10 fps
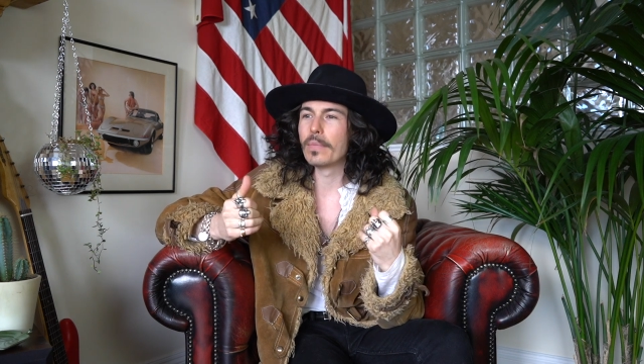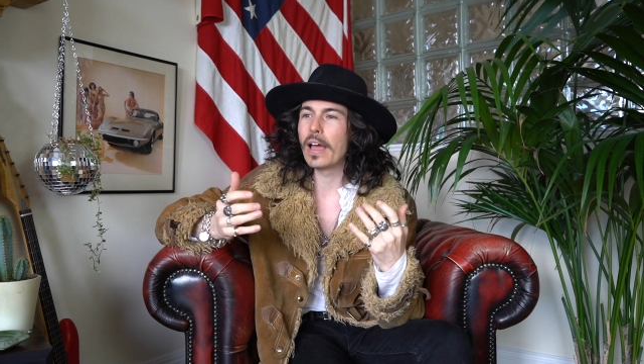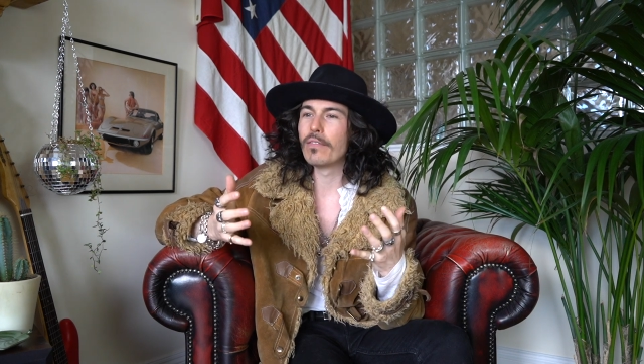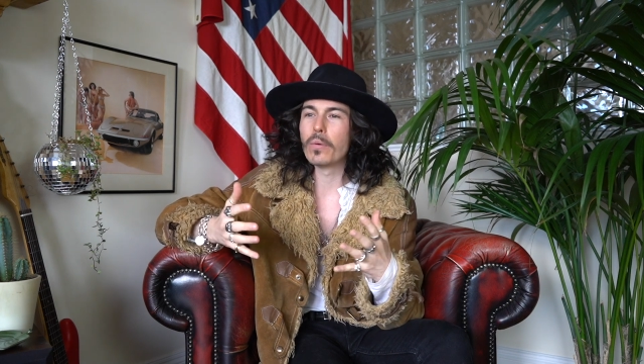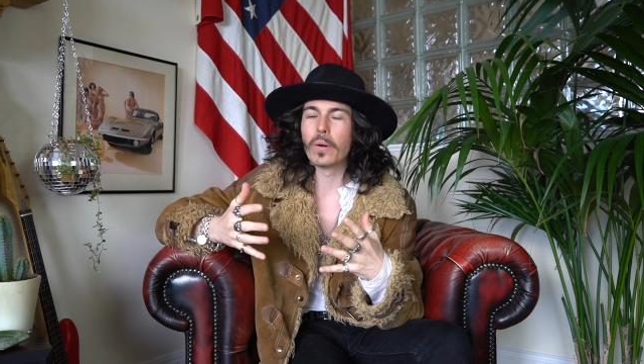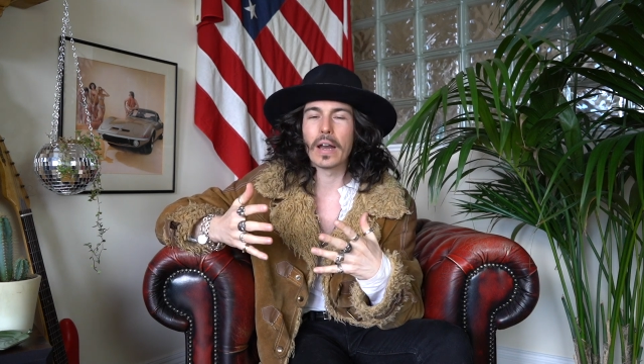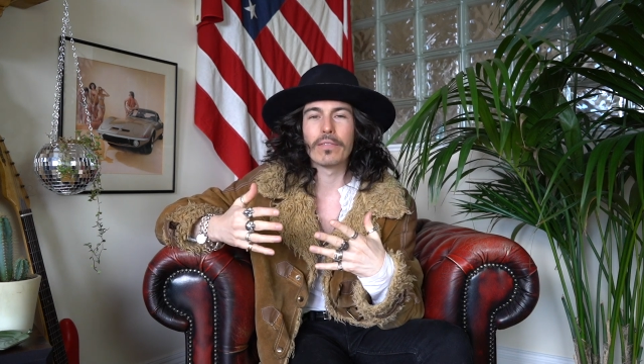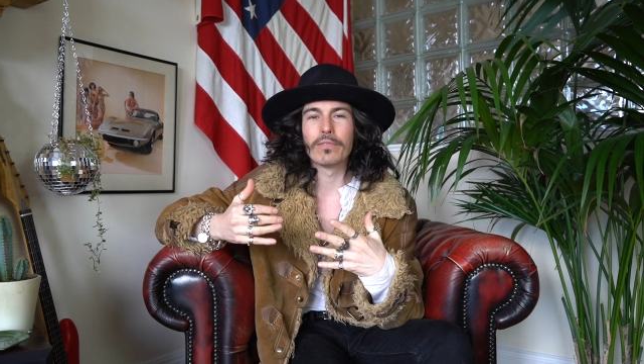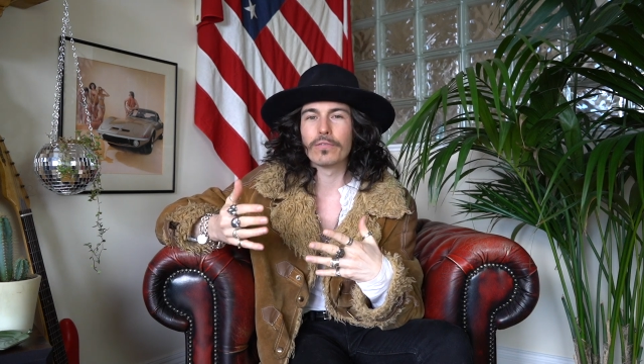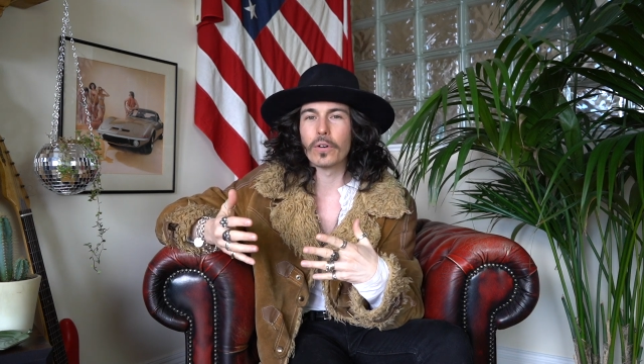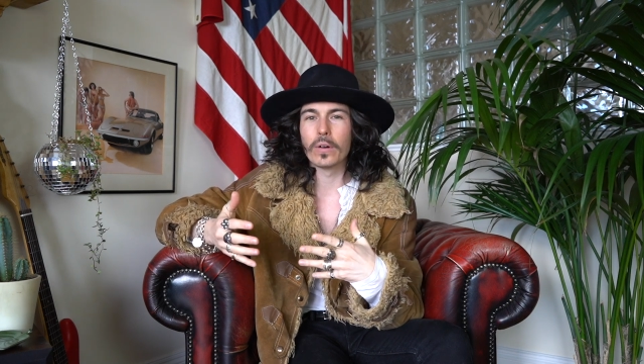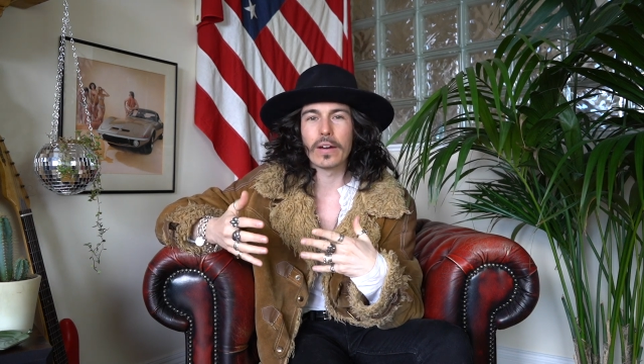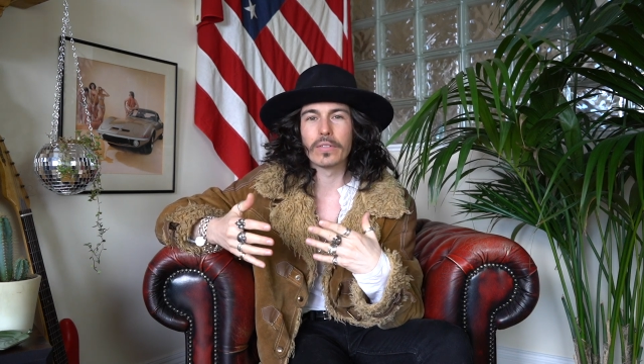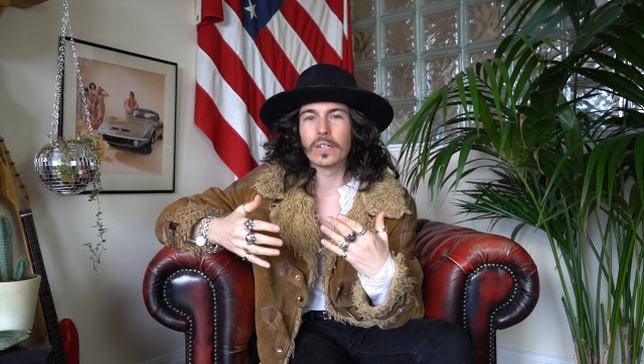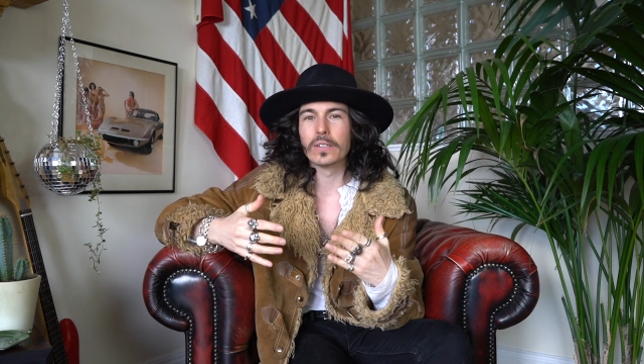everyone having fun,
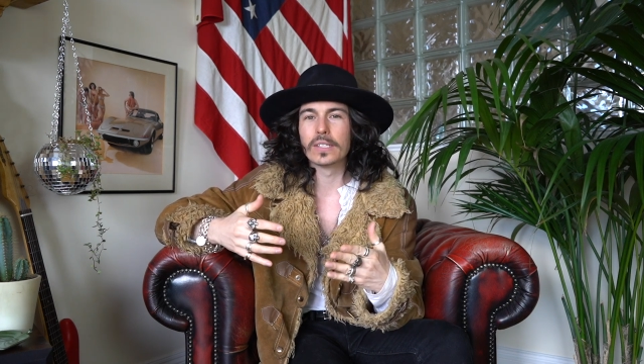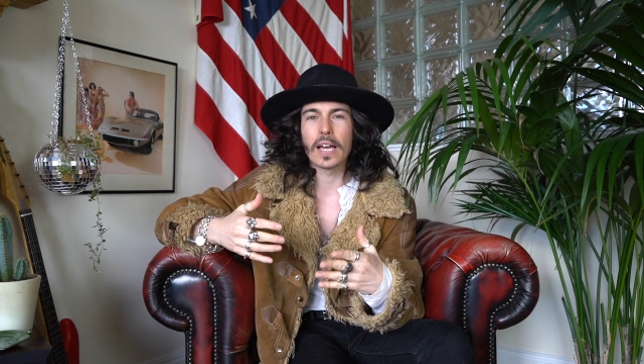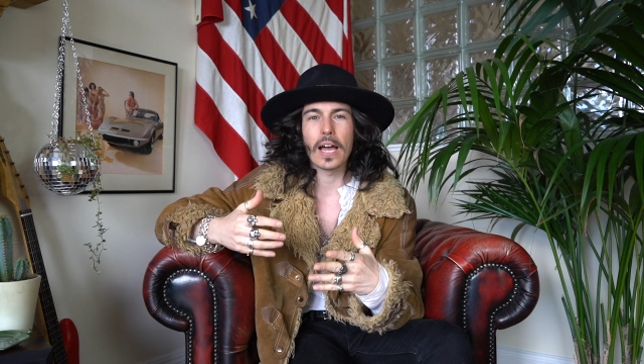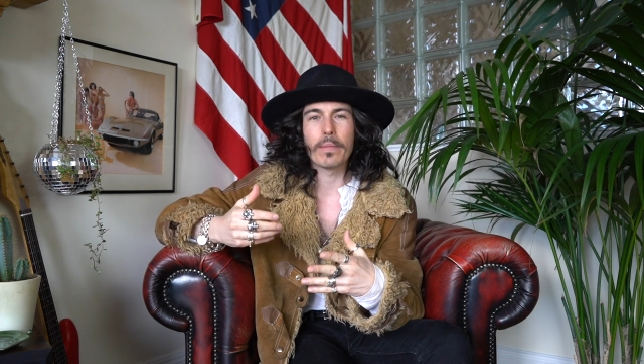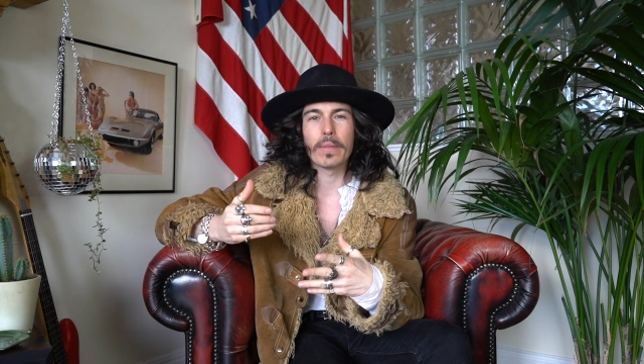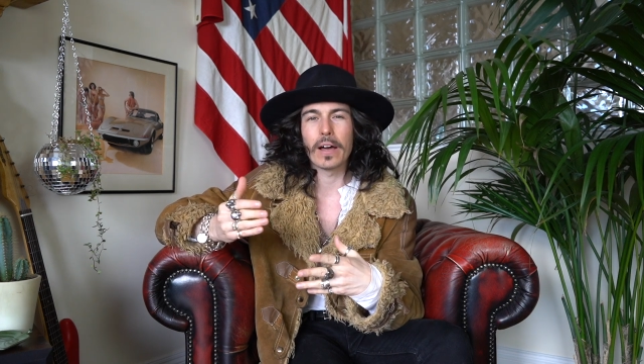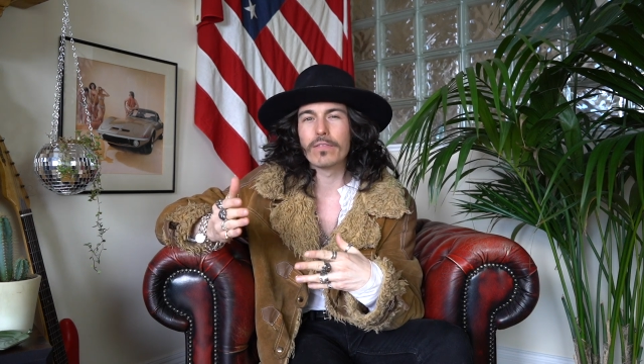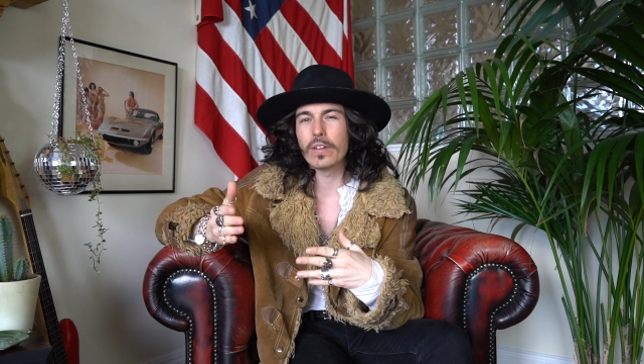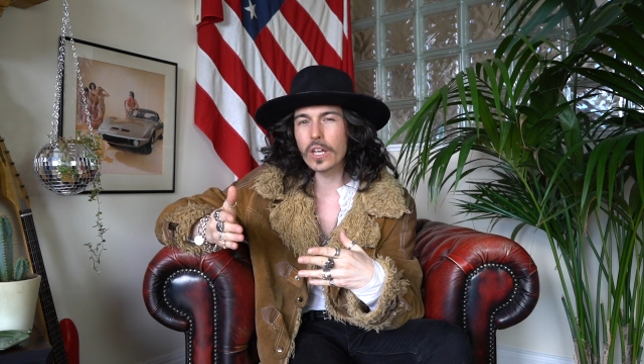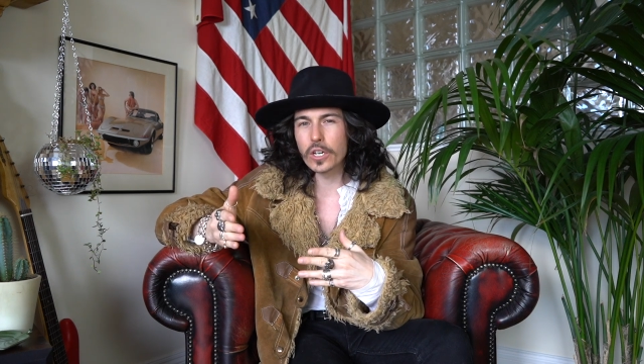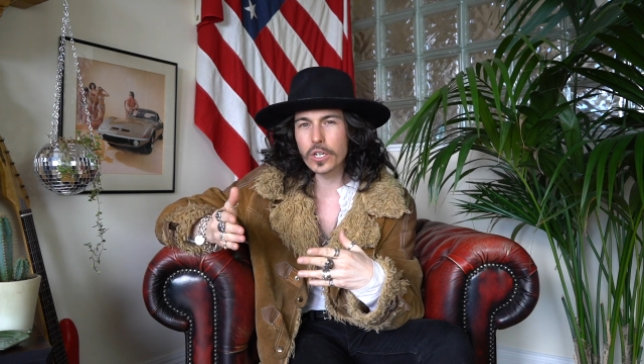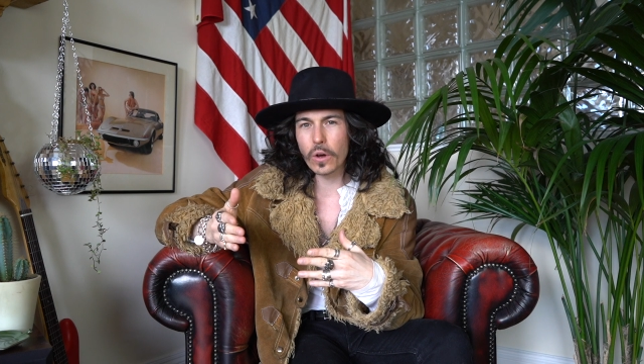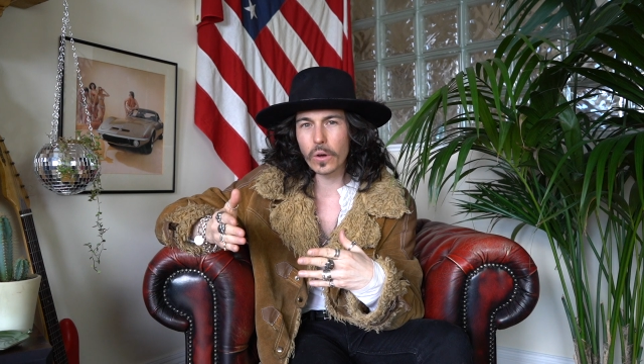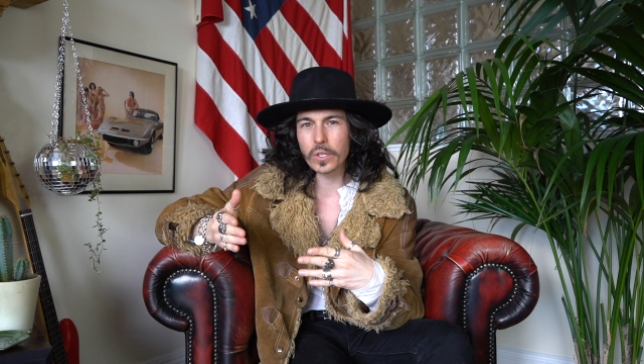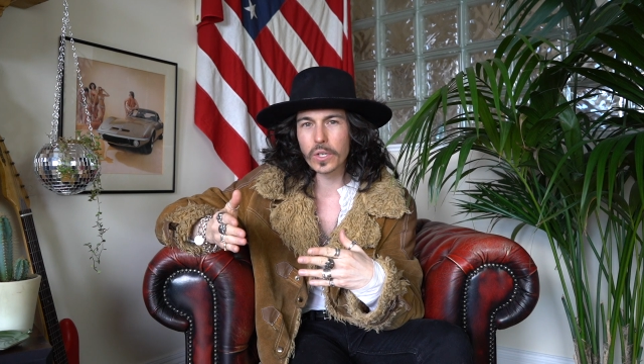having a good time, that vintage
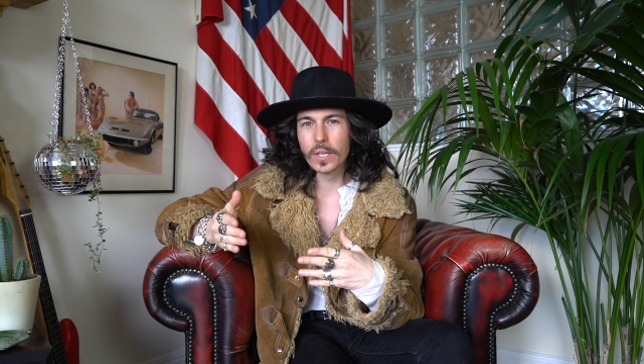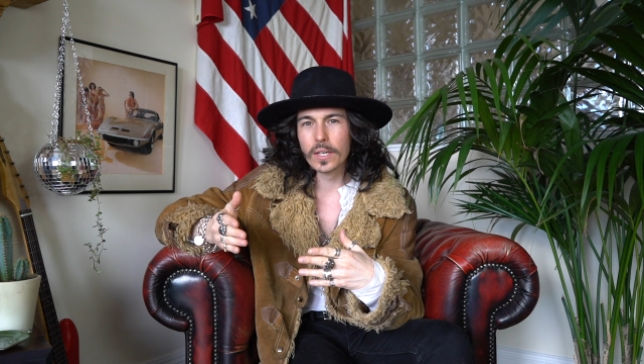nod